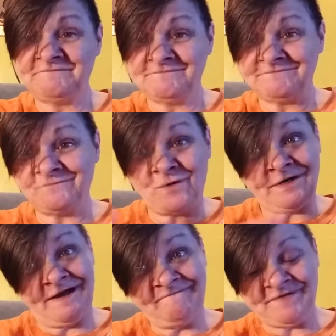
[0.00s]
what
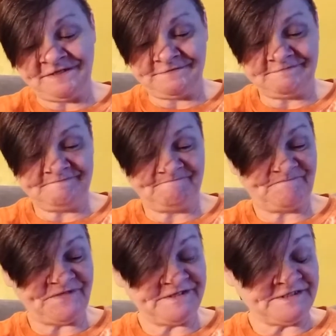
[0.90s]
I've been
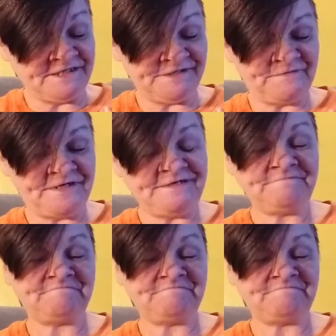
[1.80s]
thinking anyway.